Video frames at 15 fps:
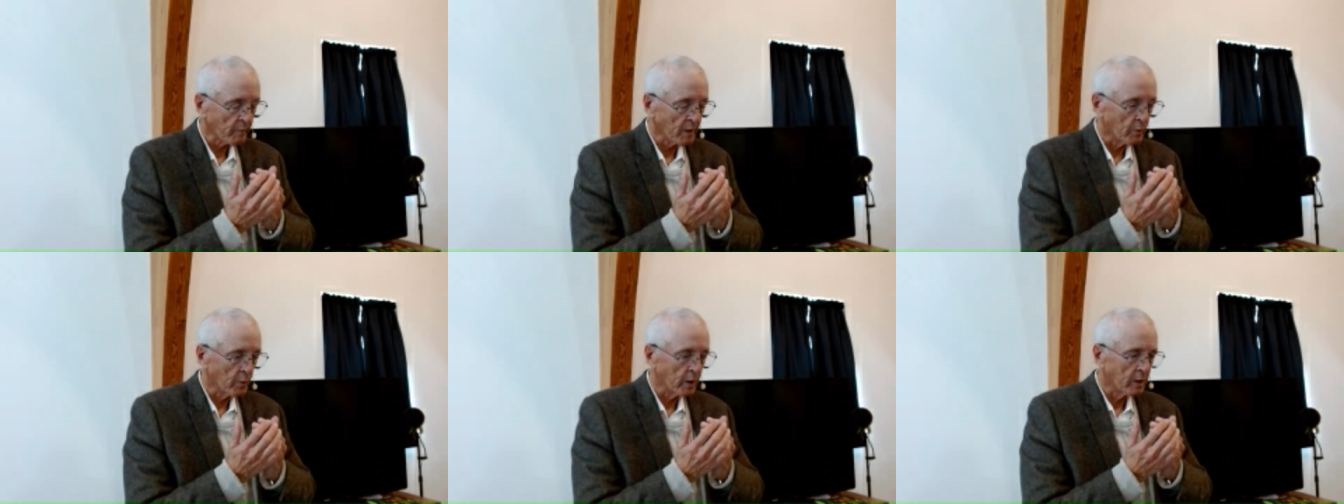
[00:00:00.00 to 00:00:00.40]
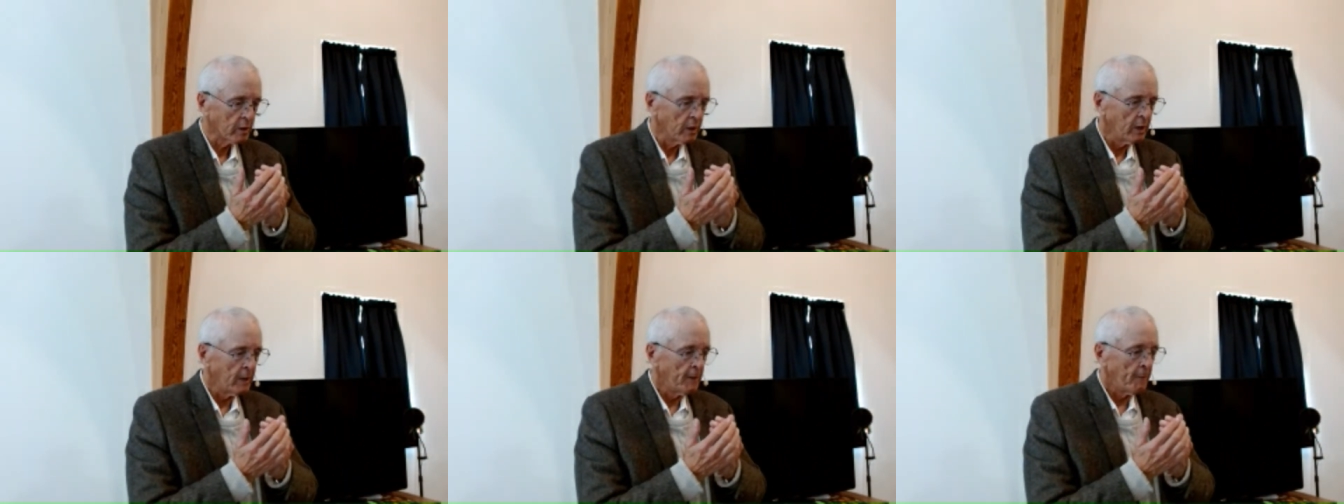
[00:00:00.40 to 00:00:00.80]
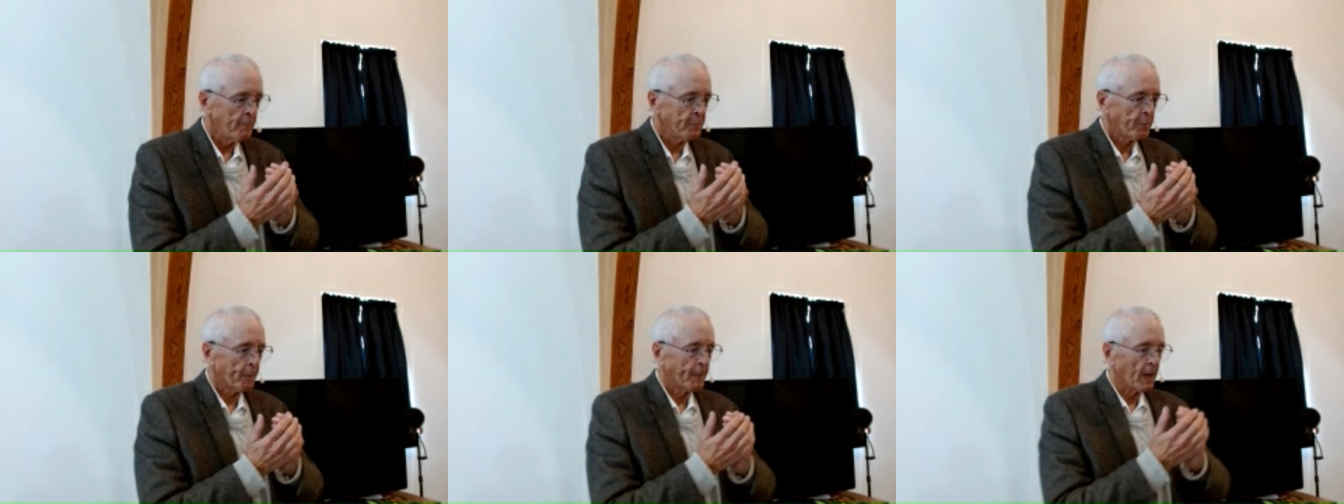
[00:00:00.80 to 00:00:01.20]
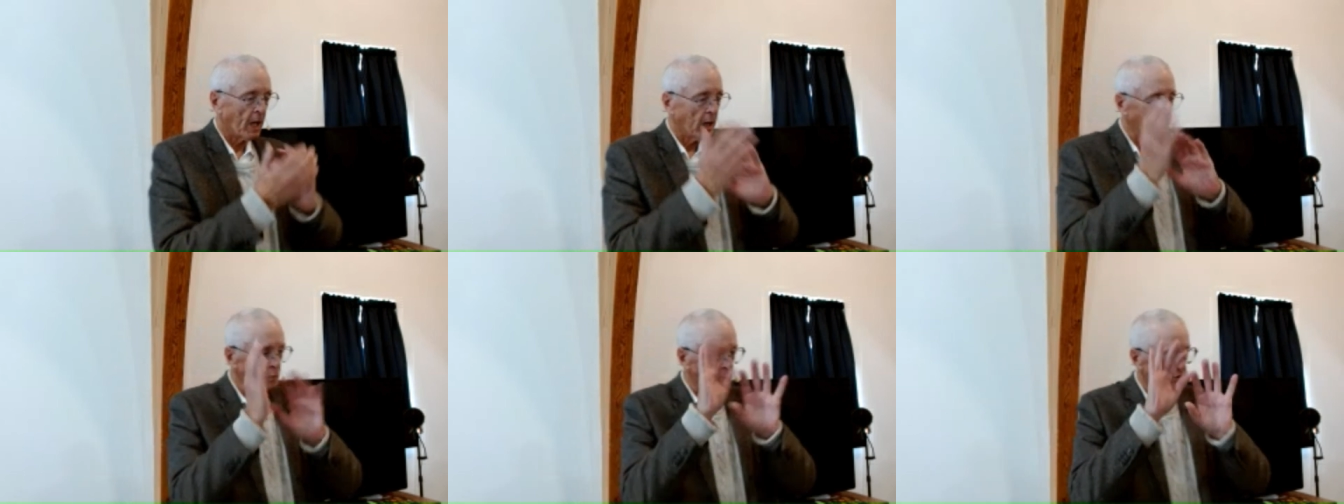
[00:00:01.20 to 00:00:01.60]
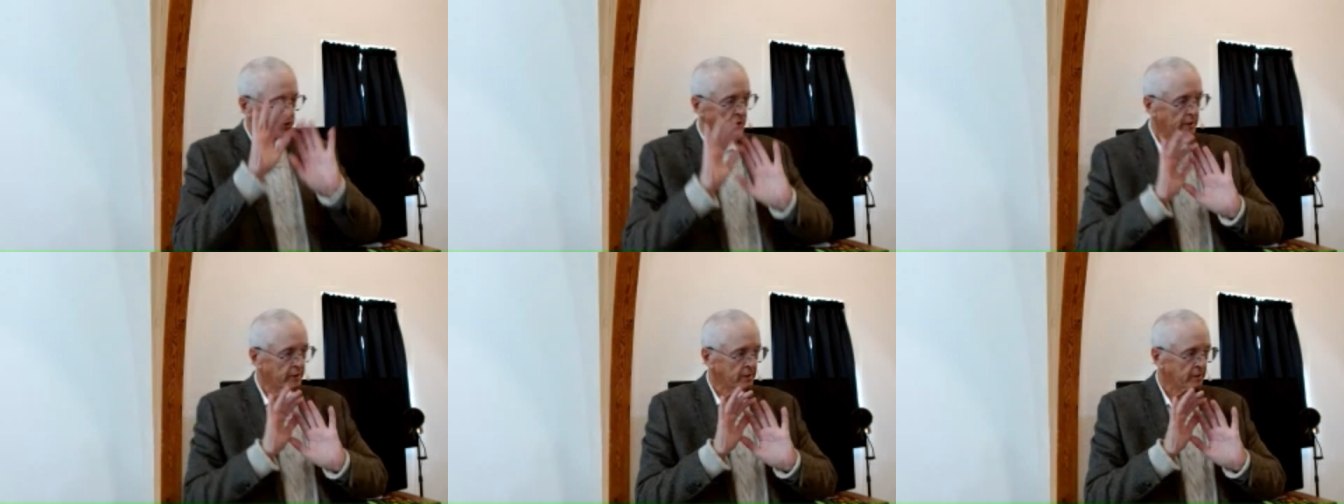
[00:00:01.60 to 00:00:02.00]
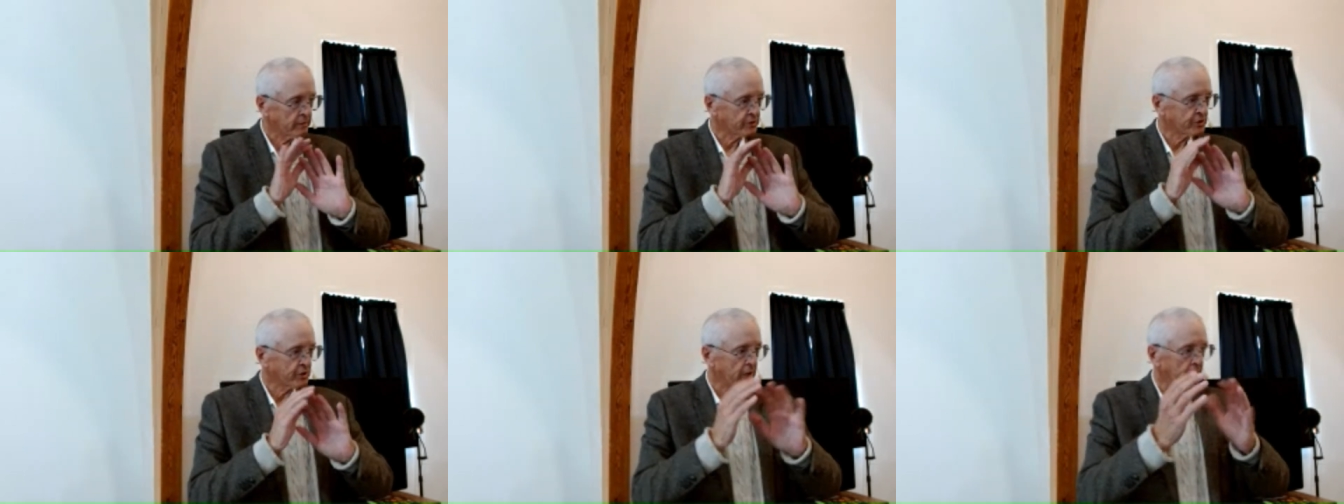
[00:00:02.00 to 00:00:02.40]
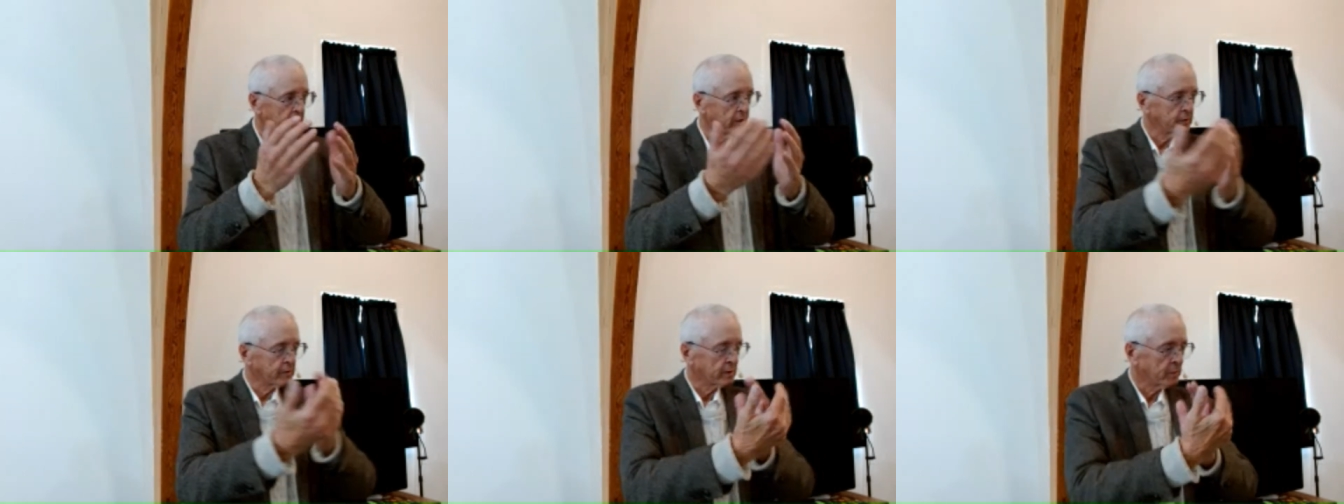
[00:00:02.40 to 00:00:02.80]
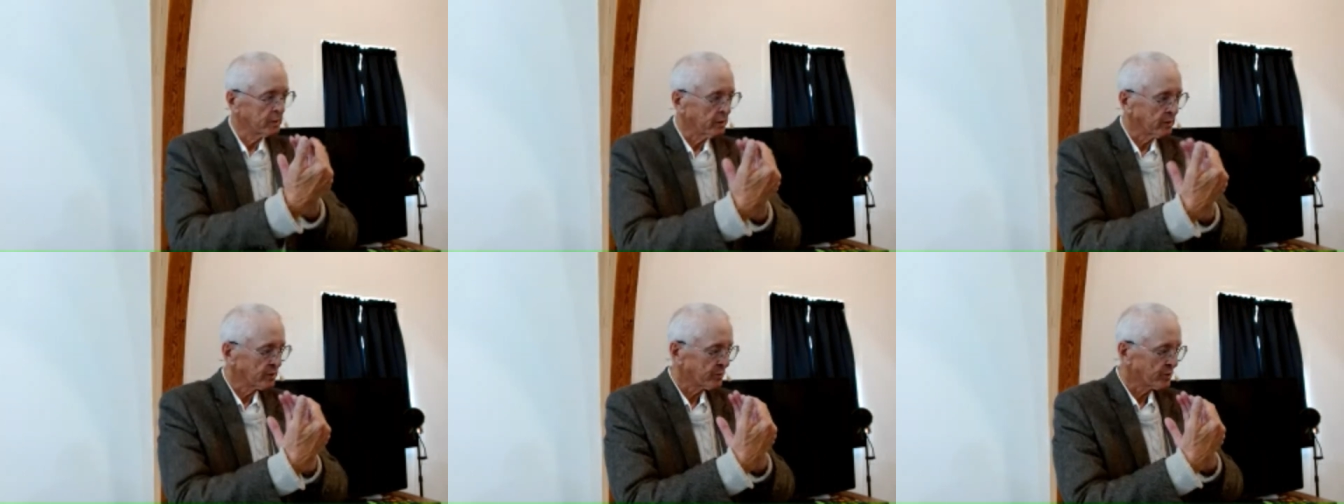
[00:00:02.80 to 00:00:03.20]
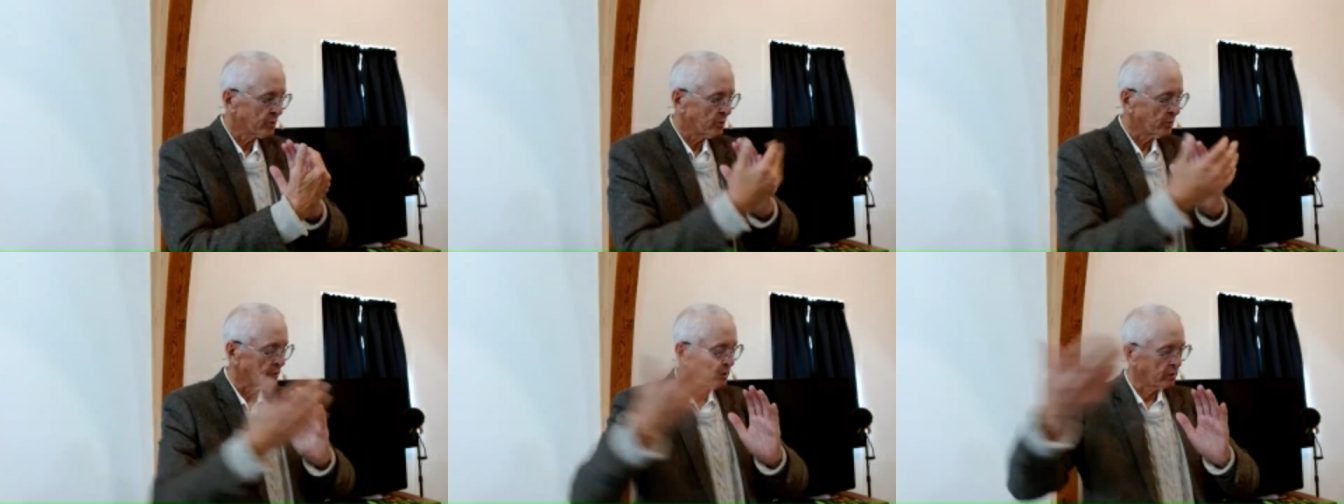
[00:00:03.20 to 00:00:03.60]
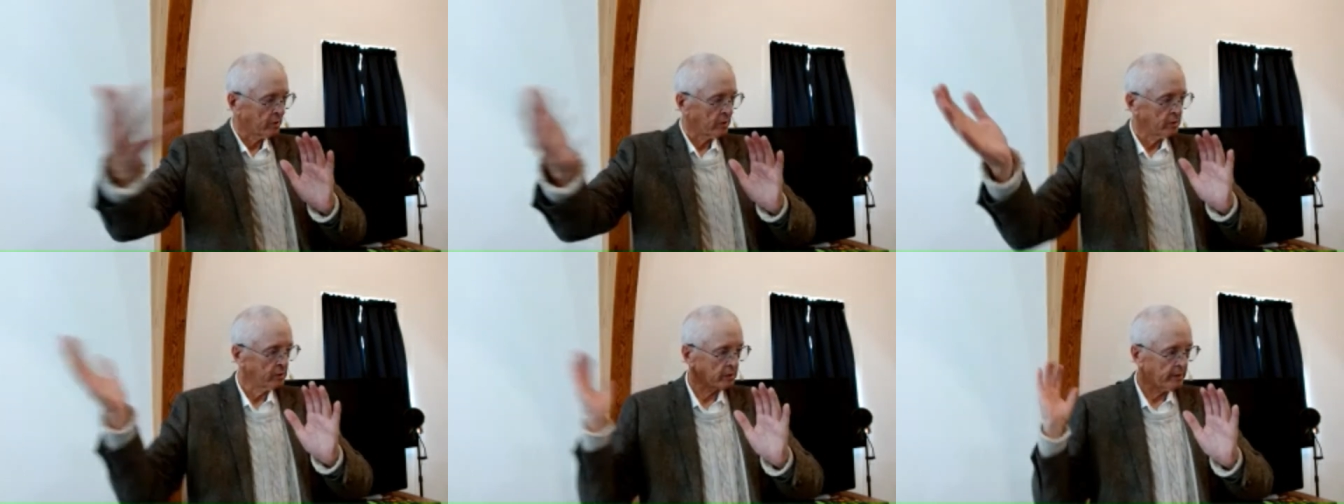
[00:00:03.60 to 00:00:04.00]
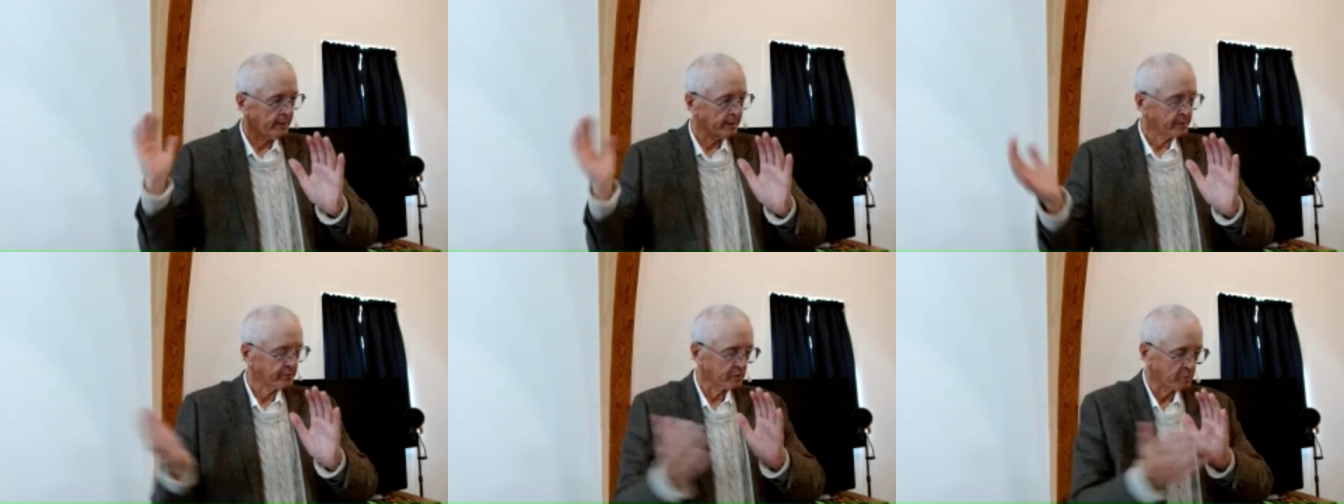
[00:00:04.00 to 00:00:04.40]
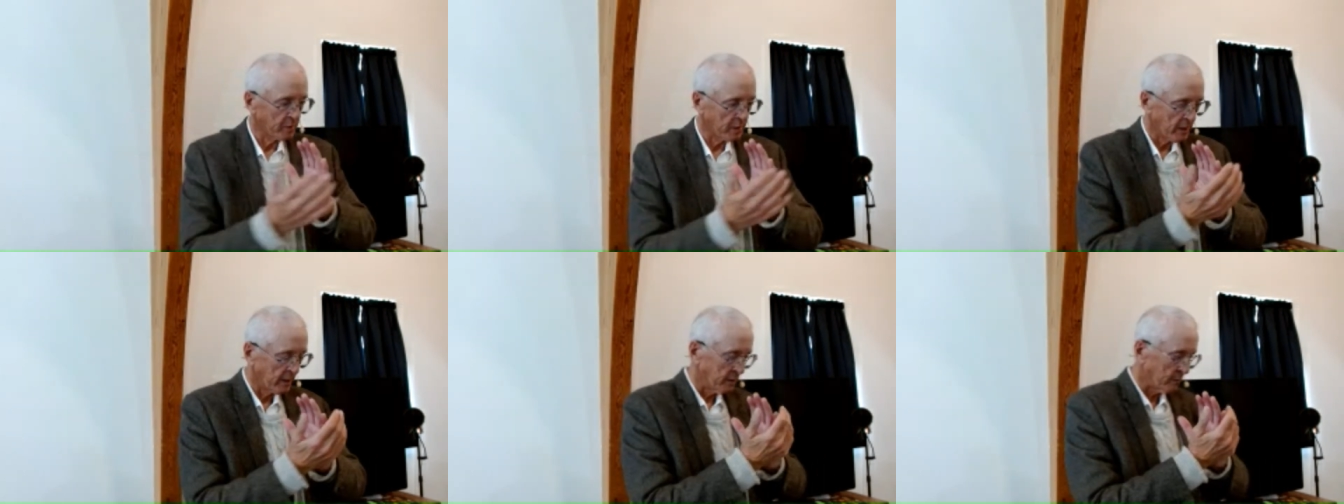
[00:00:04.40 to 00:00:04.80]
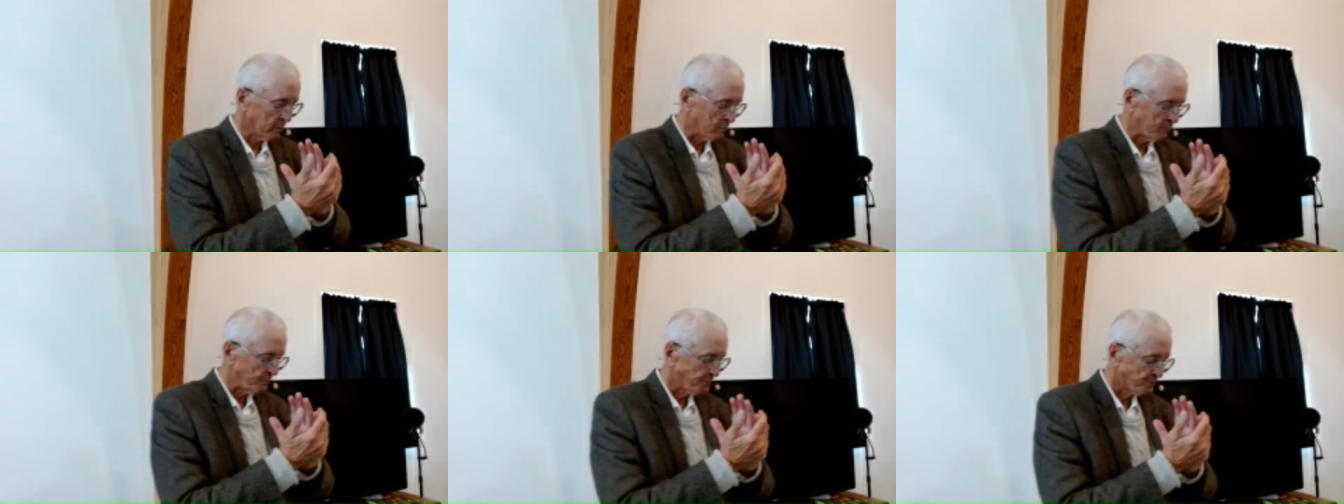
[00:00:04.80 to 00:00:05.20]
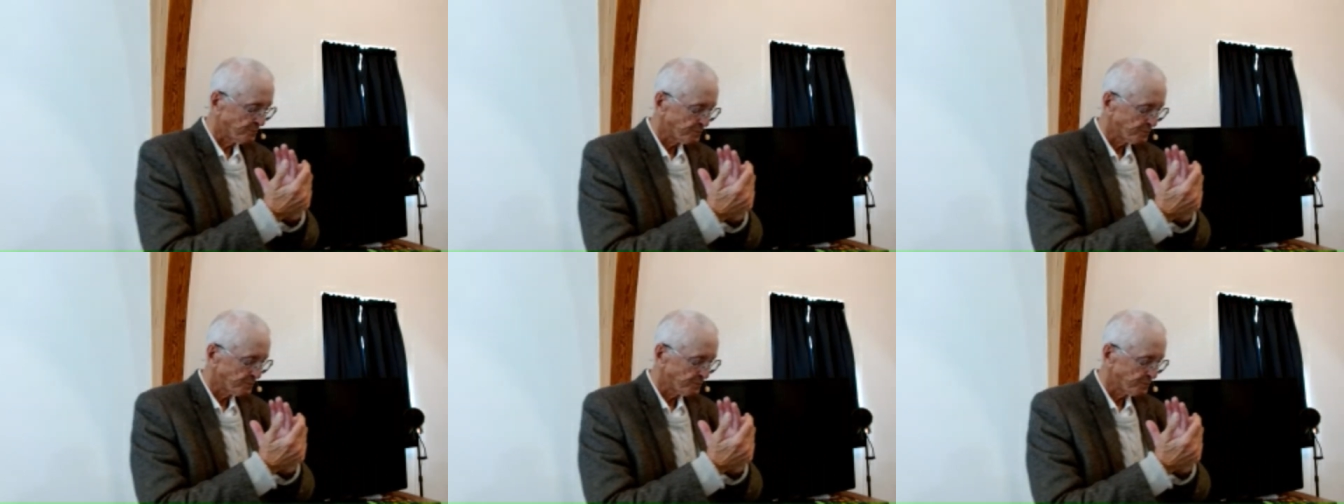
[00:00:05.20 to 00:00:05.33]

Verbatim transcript: Well, I was on the other side and somebody else was holding the card, the class was behind them.